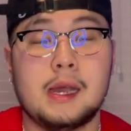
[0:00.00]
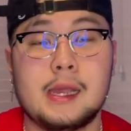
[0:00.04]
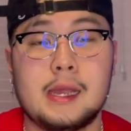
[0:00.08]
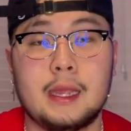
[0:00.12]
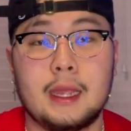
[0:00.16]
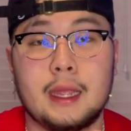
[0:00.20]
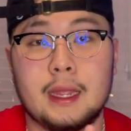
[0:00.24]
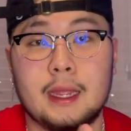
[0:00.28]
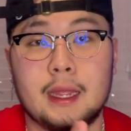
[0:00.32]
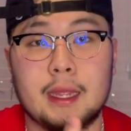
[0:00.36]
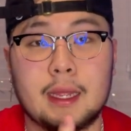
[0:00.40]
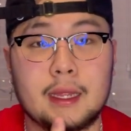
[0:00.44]

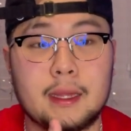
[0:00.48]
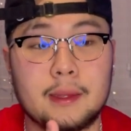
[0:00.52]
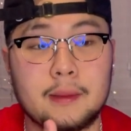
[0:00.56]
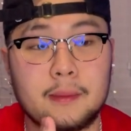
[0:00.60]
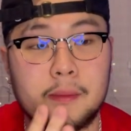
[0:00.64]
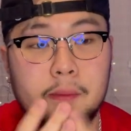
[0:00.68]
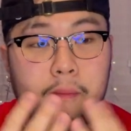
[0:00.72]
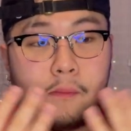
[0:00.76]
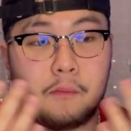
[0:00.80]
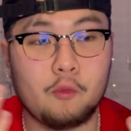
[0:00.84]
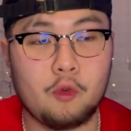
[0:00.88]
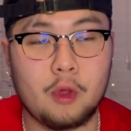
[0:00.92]
And
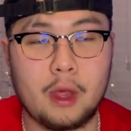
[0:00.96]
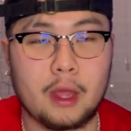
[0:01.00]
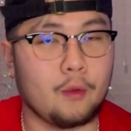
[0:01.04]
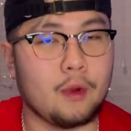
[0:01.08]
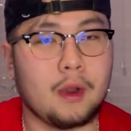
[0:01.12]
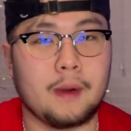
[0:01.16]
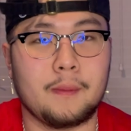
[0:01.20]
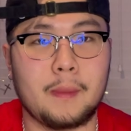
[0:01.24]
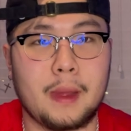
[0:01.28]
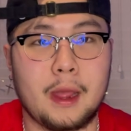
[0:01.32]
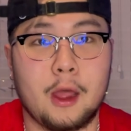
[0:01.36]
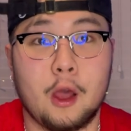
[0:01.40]
like
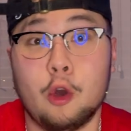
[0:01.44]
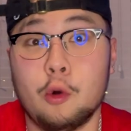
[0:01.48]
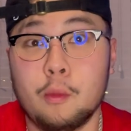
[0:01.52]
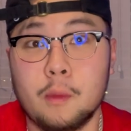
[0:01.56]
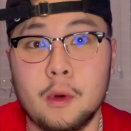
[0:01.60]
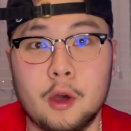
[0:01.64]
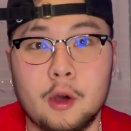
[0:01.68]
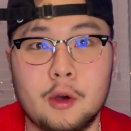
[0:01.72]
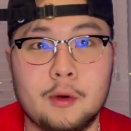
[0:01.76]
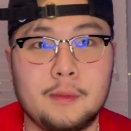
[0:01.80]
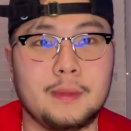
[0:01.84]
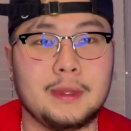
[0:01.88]
when my home
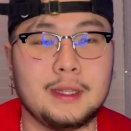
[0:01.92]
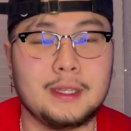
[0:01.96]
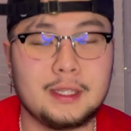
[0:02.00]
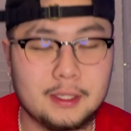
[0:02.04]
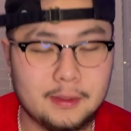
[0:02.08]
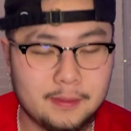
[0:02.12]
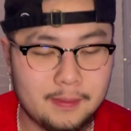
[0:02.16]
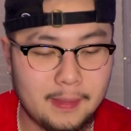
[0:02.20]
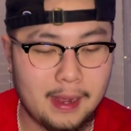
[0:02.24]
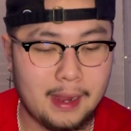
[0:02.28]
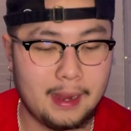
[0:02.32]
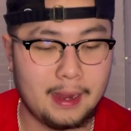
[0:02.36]
home, this
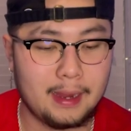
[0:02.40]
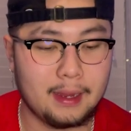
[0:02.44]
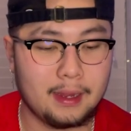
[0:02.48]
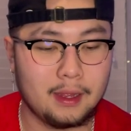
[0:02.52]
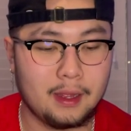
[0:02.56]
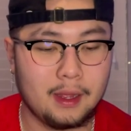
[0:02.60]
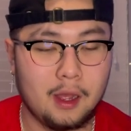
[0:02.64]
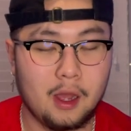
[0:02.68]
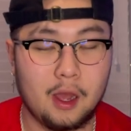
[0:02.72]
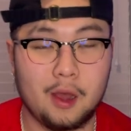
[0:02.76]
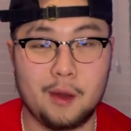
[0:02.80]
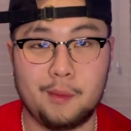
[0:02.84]
is my
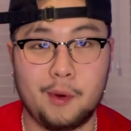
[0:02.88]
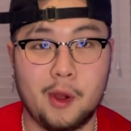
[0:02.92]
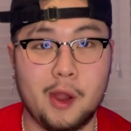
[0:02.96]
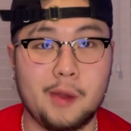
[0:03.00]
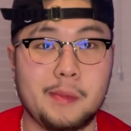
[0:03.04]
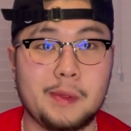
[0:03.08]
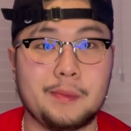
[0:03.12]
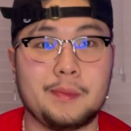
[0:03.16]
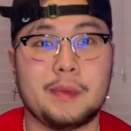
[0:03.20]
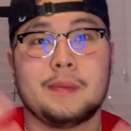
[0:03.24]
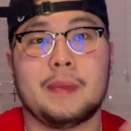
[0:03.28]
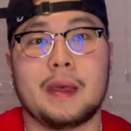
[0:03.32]

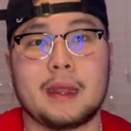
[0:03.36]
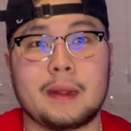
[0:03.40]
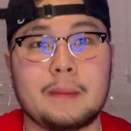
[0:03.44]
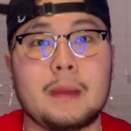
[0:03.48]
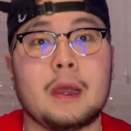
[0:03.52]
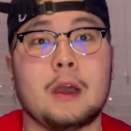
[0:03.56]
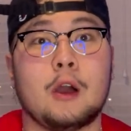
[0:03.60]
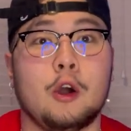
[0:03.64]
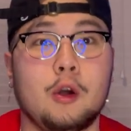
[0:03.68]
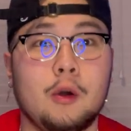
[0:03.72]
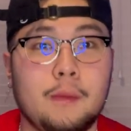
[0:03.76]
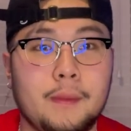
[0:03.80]
apartment, but like
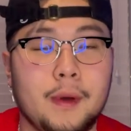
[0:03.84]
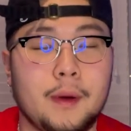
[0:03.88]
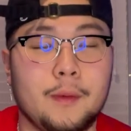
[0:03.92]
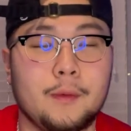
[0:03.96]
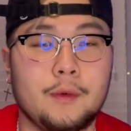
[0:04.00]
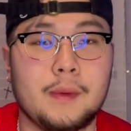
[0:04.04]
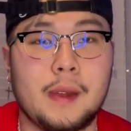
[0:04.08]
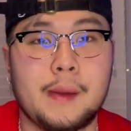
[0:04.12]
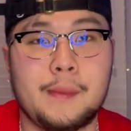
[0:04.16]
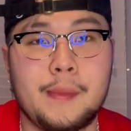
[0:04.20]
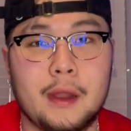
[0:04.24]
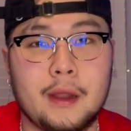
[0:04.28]
my home home
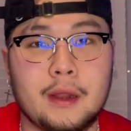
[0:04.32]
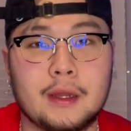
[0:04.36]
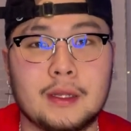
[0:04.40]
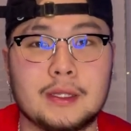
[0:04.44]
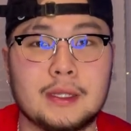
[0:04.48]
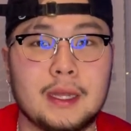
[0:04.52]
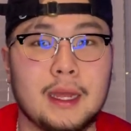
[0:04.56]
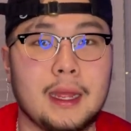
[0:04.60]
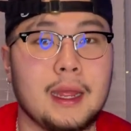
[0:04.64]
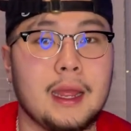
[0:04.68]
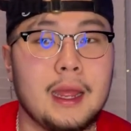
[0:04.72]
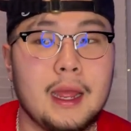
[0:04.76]
where my parents
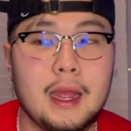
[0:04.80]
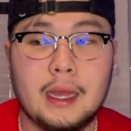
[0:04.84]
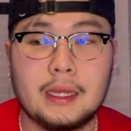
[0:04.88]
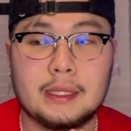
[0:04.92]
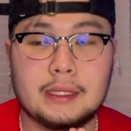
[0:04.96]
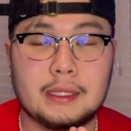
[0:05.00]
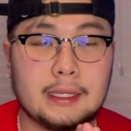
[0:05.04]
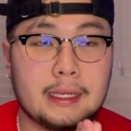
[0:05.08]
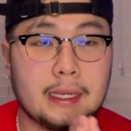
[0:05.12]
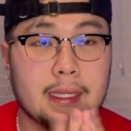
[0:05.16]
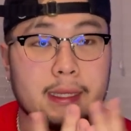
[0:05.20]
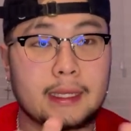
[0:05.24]
stayed,
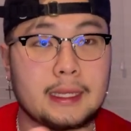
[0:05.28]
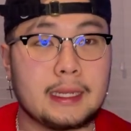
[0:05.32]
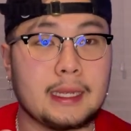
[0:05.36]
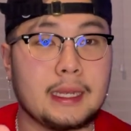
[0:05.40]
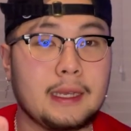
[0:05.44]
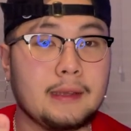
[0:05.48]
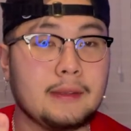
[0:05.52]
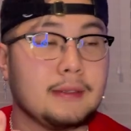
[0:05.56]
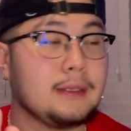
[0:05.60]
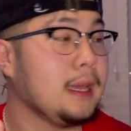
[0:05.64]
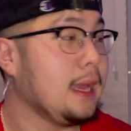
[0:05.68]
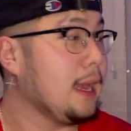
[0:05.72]
to get the
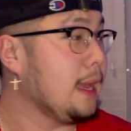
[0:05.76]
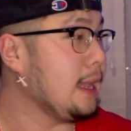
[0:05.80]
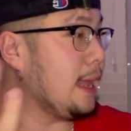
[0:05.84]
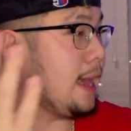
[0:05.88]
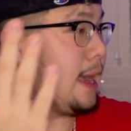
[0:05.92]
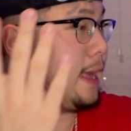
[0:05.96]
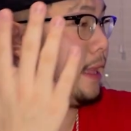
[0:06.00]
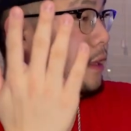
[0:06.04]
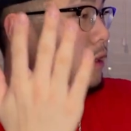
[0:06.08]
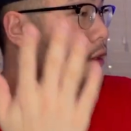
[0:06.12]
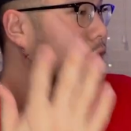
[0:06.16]
gifts, and I had to